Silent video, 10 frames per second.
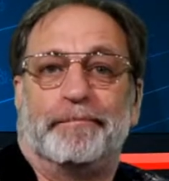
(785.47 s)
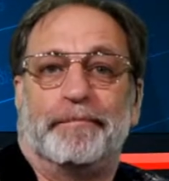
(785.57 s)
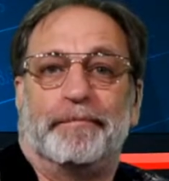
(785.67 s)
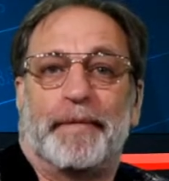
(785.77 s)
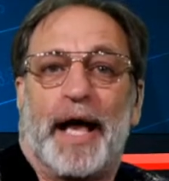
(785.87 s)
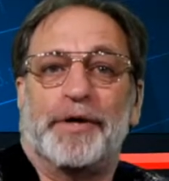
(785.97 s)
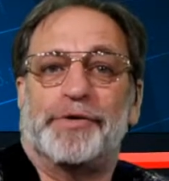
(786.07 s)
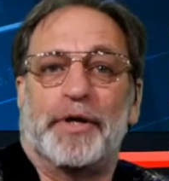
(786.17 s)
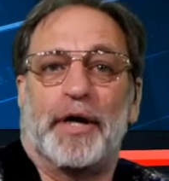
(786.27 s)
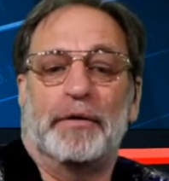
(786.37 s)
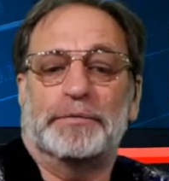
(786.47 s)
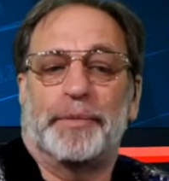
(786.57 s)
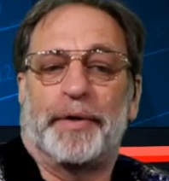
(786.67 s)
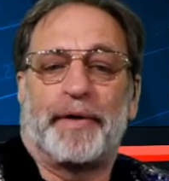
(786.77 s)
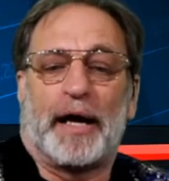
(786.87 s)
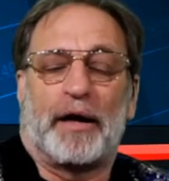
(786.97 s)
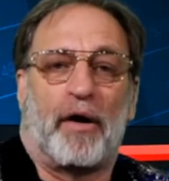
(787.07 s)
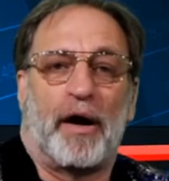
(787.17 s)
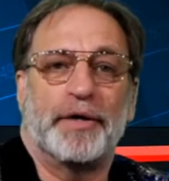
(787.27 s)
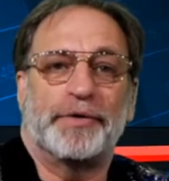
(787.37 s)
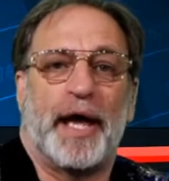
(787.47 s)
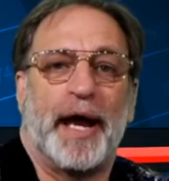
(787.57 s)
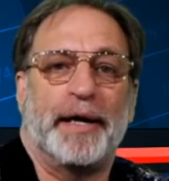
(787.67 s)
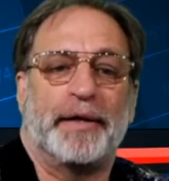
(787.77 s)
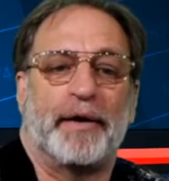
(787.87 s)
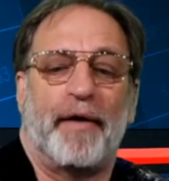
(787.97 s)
as you know, we've got cars and they're having